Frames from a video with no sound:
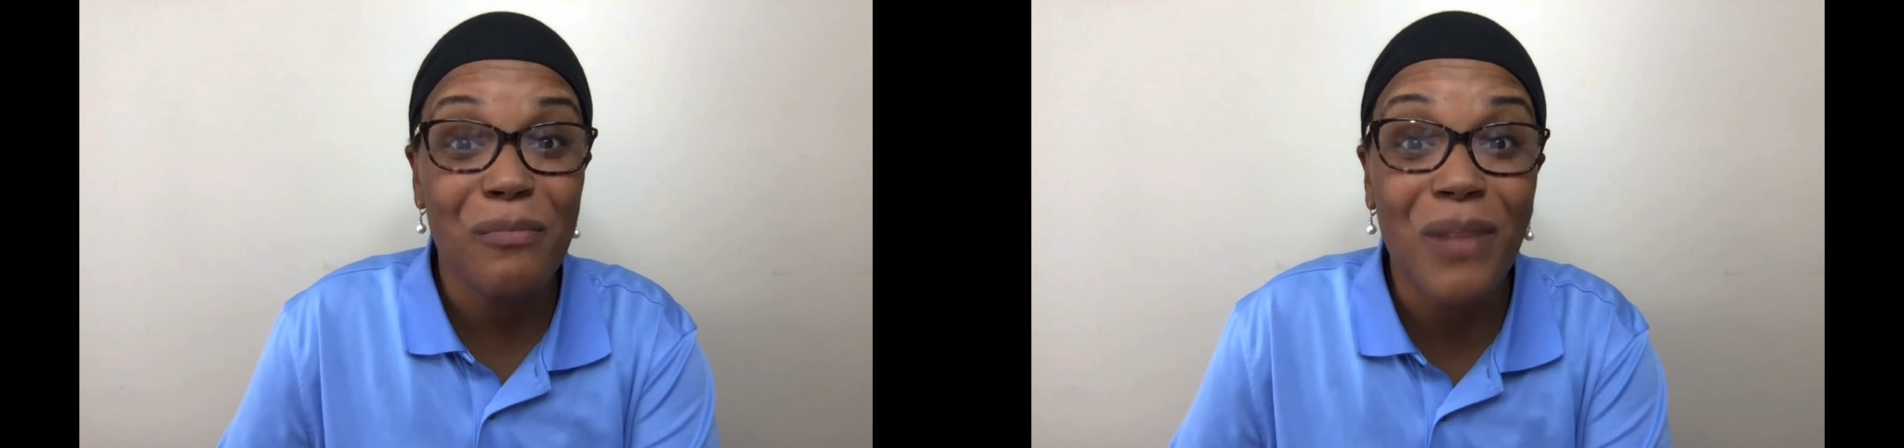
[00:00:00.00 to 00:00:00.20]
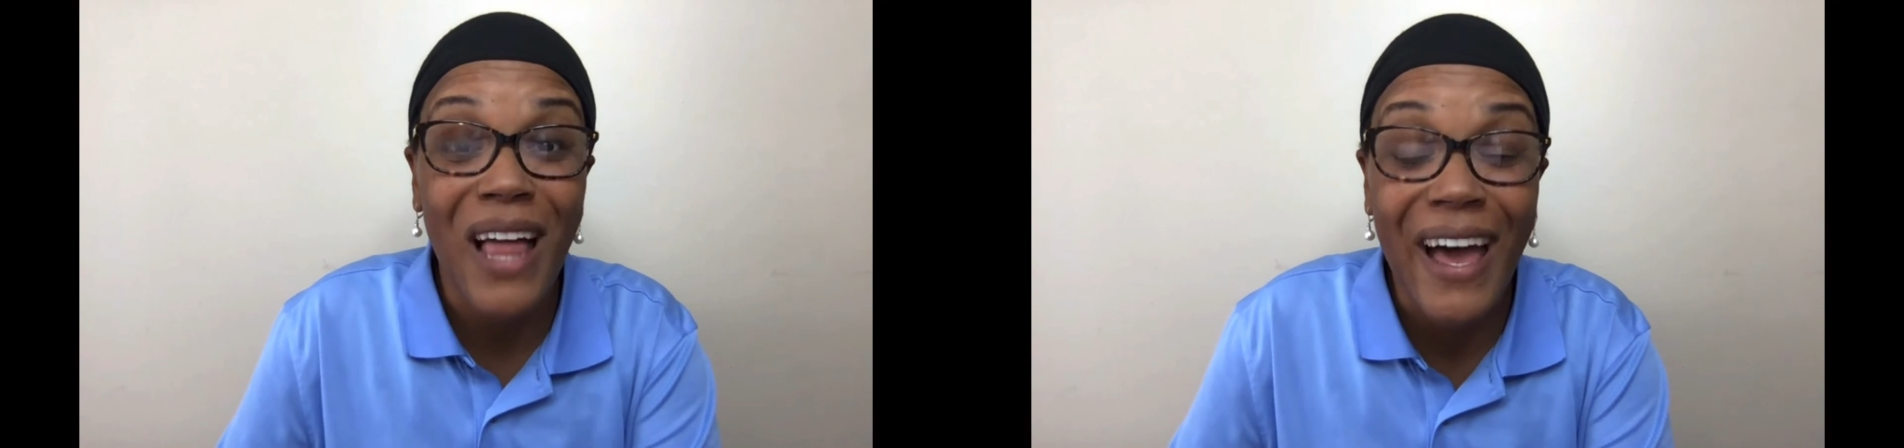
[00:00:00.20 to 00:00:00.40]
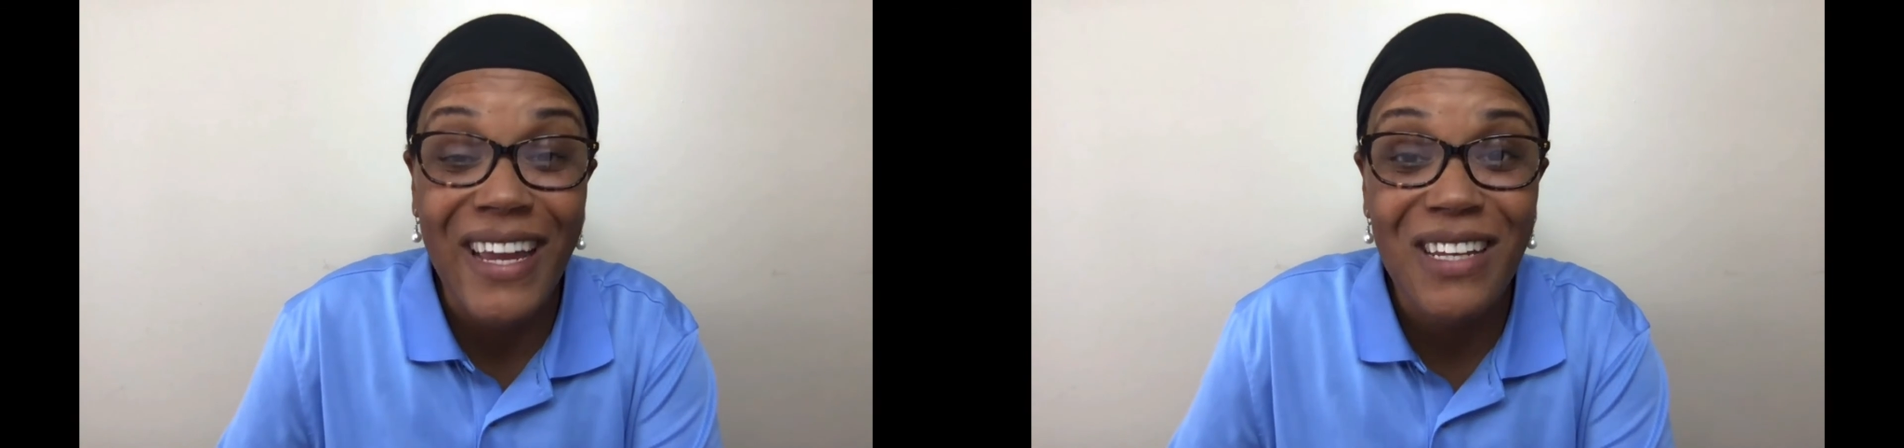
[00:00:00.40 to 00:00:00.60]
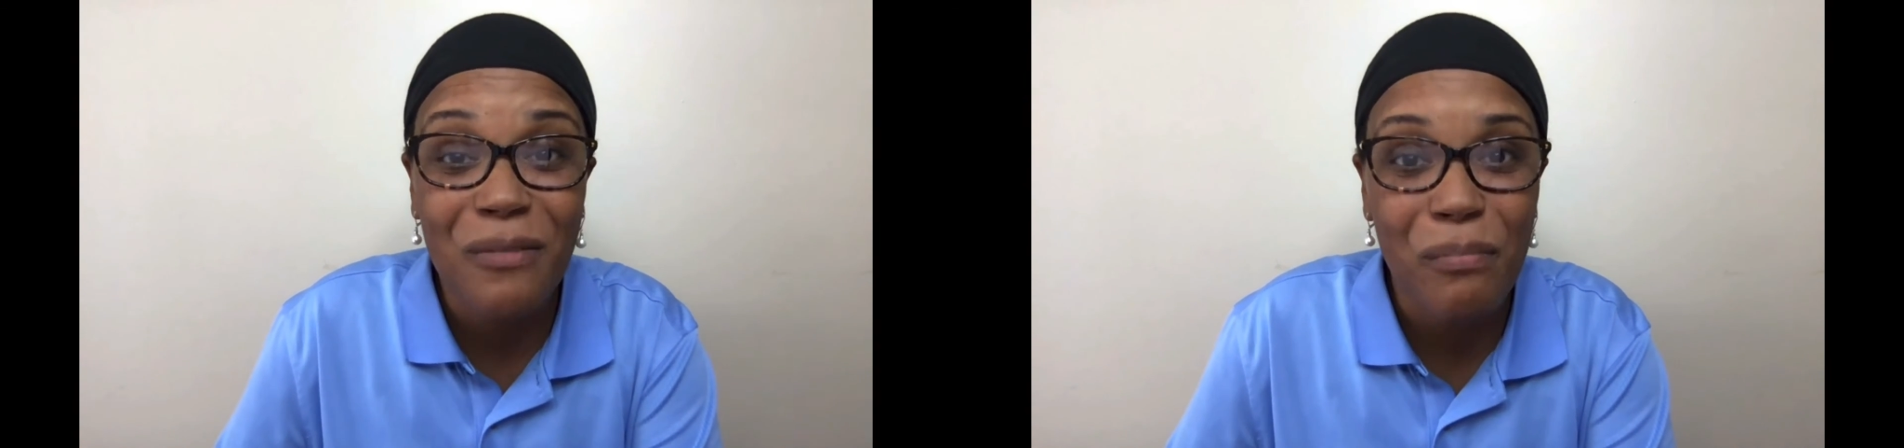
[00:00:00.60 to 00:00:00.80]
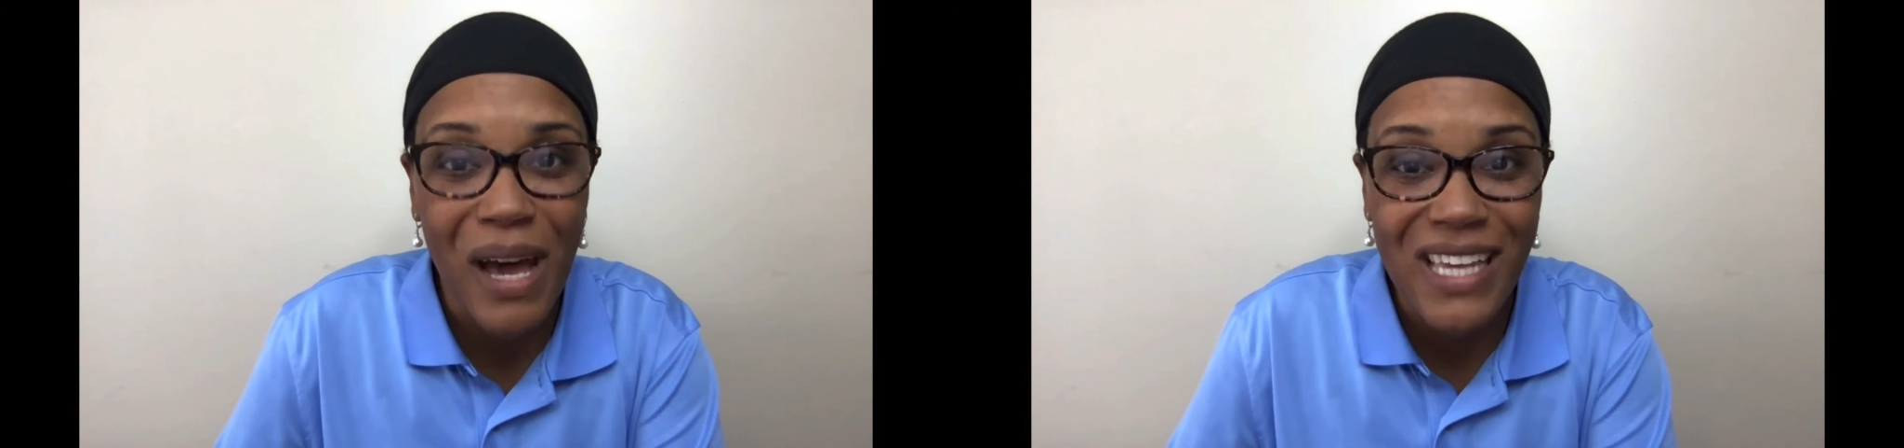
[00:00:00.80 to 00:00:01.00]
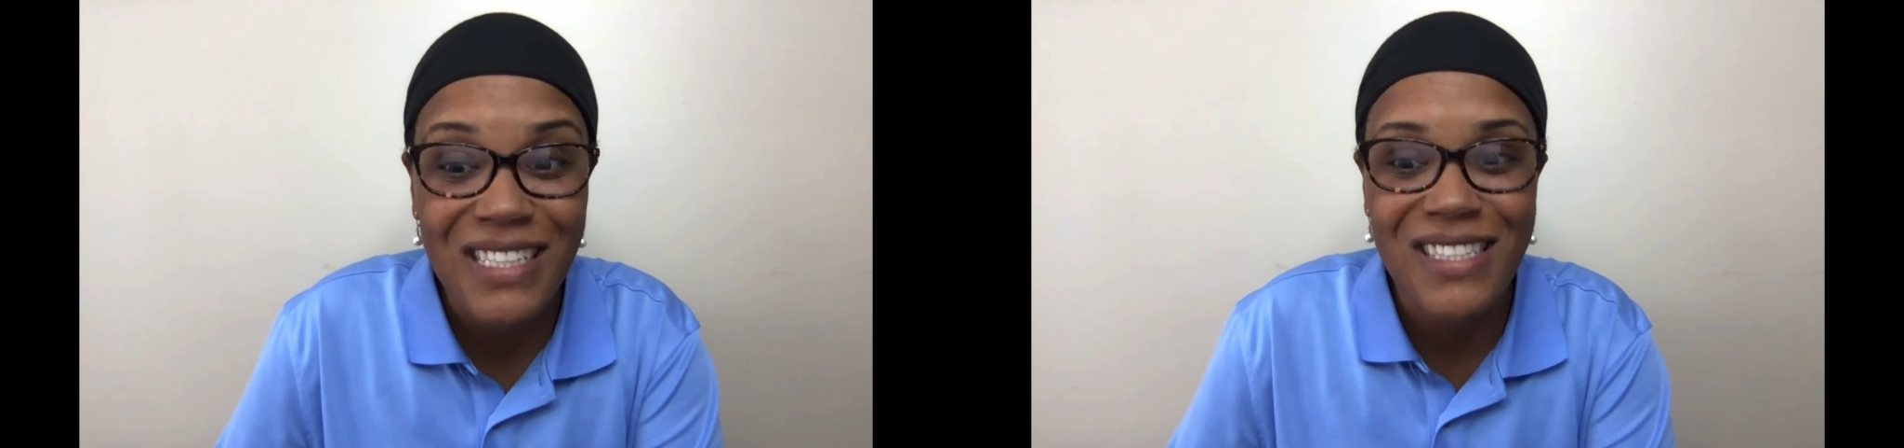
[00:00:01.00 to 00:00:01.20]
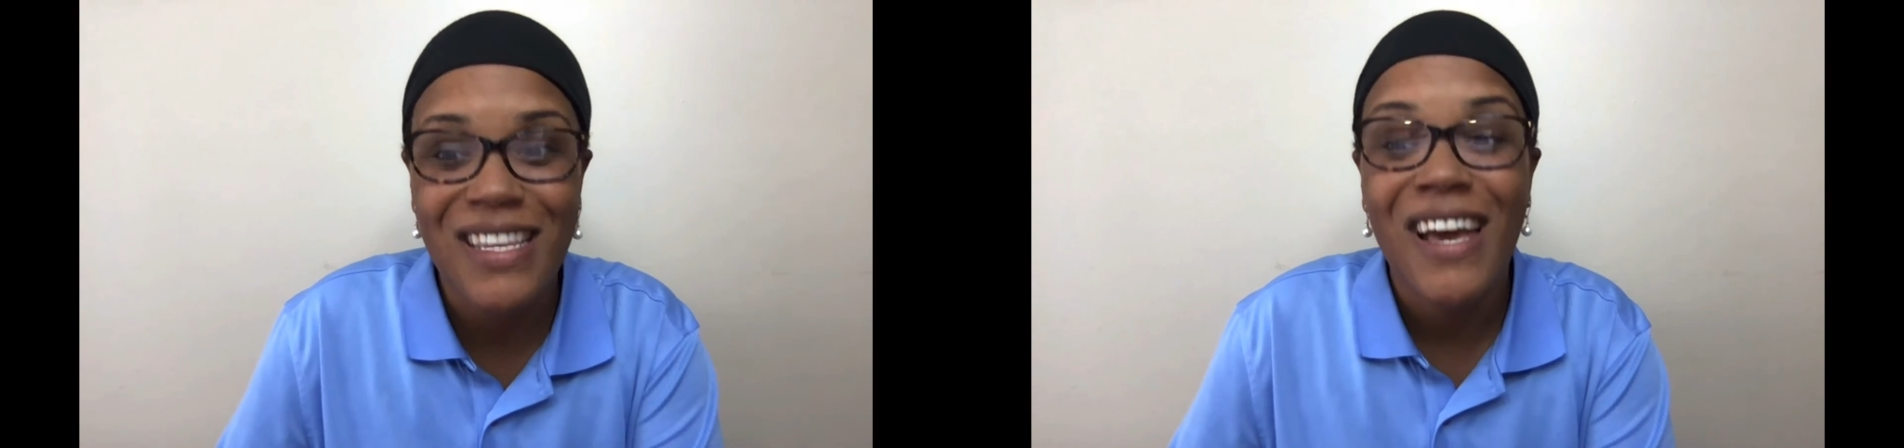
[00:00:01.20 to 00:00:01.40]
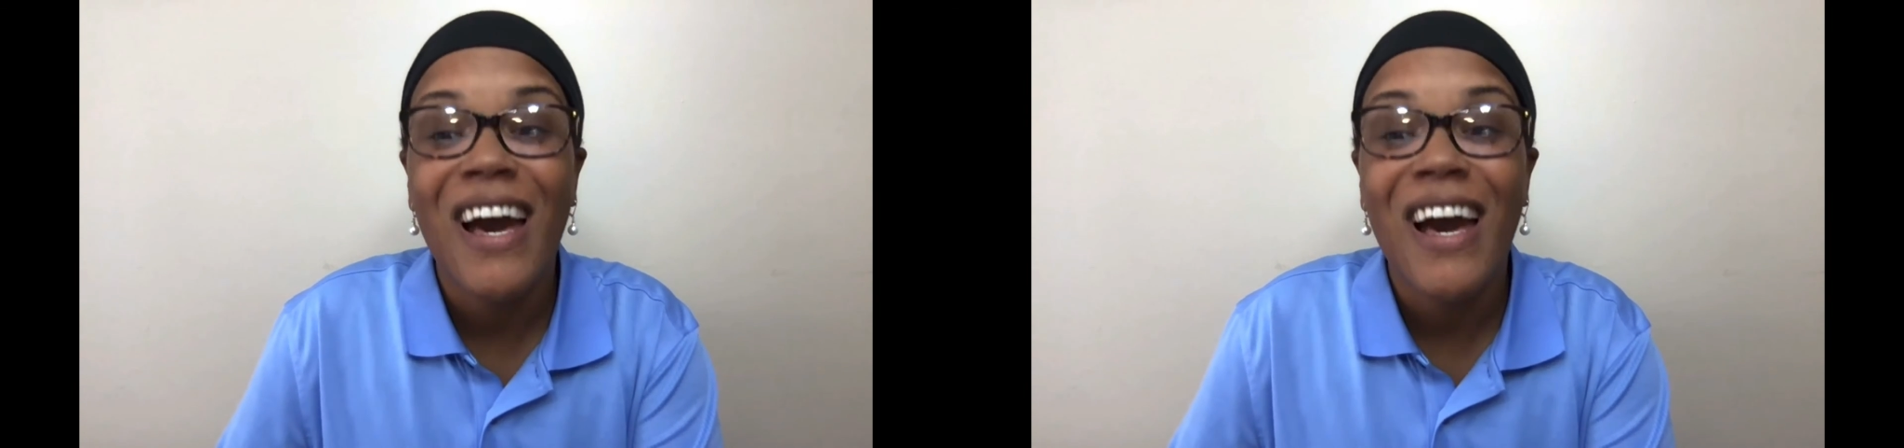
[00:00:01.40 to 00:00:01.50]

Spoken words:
Blind Mice.